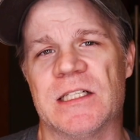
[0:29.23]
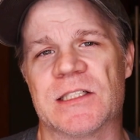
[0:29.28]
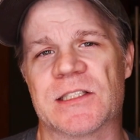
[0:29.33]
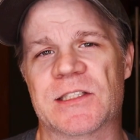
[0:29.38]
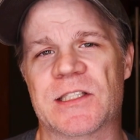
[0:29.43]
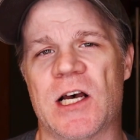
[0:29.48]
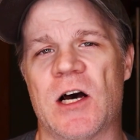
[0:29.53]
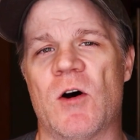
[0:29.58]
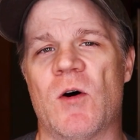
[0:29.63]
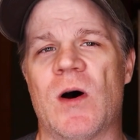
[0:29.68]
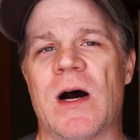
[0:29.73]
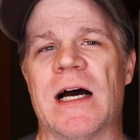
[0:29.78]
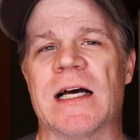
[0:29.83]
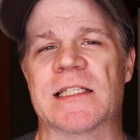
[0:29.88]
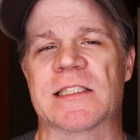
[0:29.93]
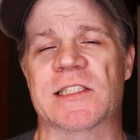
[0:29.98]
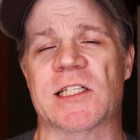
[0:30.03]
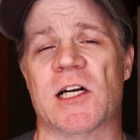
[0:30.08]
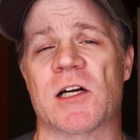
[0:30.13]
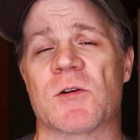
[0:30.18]
So
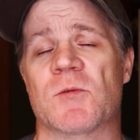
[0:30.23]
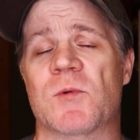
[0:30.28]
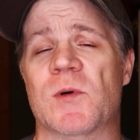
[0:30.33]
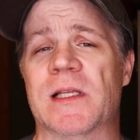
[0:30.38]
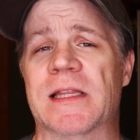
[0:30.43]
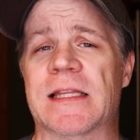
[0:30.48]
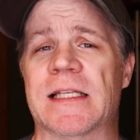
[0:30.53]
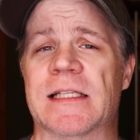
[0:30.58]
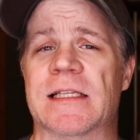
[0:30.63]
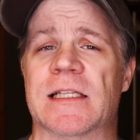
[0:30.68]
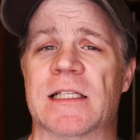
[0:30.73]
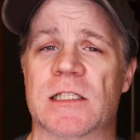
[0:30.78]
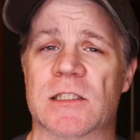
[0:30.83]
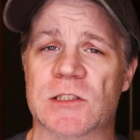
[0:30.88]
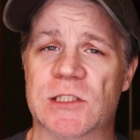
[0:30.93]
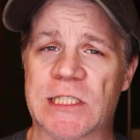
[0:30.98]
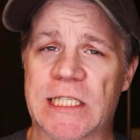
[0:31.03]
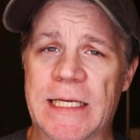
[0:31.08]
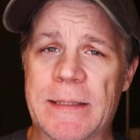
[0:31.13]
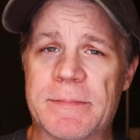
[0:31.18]
I started with a
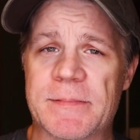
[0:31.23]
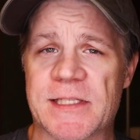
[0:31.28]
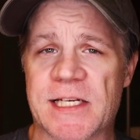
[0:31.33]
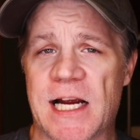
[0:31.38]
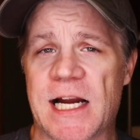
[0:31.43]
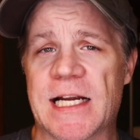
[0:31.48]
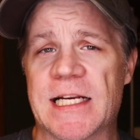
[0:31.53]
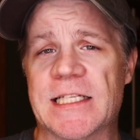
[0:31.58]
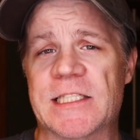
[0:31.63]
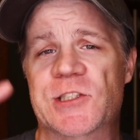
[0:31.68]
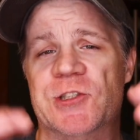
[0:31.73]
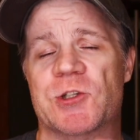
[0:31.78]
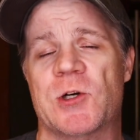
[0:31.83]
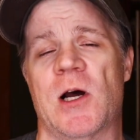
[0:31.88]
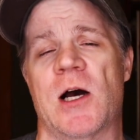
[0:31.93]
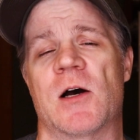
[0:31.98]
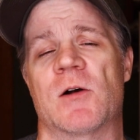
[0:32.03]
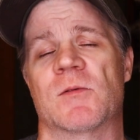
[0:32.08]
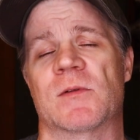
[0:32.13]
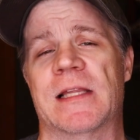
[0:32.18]
little cheap Chinese
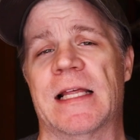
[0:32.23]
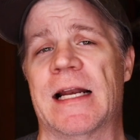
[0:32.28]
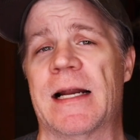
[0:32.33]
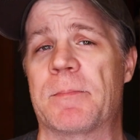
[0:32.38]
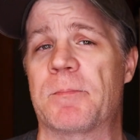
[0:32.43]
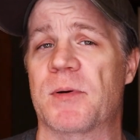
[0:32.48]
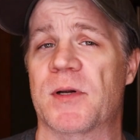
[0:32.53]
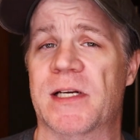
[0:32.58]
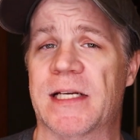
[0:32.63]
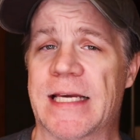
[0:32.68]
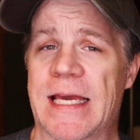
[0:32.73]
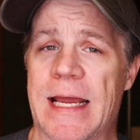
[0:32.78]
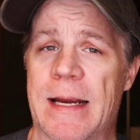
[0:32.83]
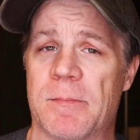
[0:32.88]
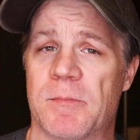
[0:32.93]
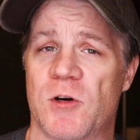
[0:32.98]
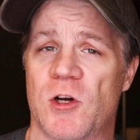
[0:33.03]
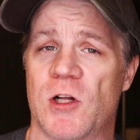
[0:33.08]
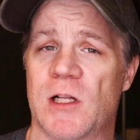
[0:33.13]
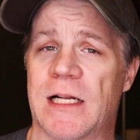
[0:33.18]
drone that I put a
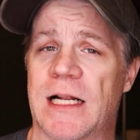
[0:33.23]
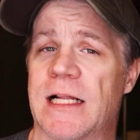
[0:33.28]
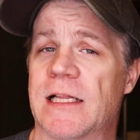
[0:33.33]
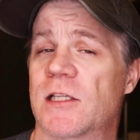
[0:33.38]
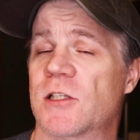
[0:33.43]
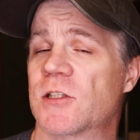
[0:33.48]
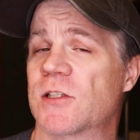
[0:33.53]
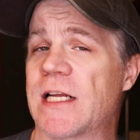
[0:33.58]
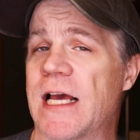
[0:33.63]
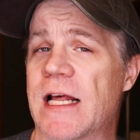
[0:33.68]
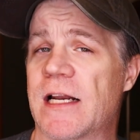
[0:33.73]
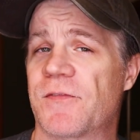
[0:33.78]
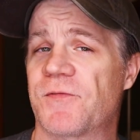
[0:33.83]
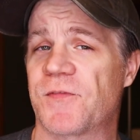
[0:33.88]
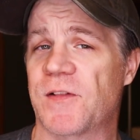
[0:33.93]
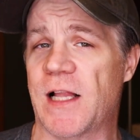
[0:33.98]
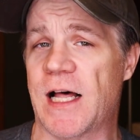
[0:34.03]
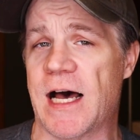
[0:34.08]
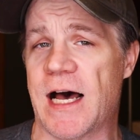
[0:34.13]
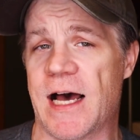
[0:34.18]
camera on. I learned how to
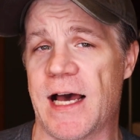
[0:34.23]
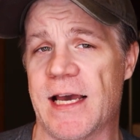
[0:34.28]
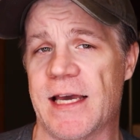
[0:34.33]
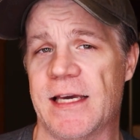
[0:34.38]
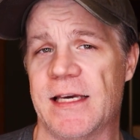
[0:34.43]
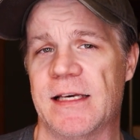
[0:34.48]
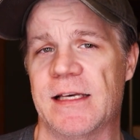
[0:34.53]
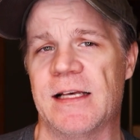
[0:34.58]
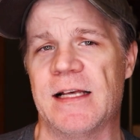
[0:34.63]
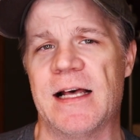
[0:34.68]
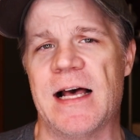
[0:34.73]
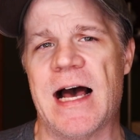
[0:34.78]
fly.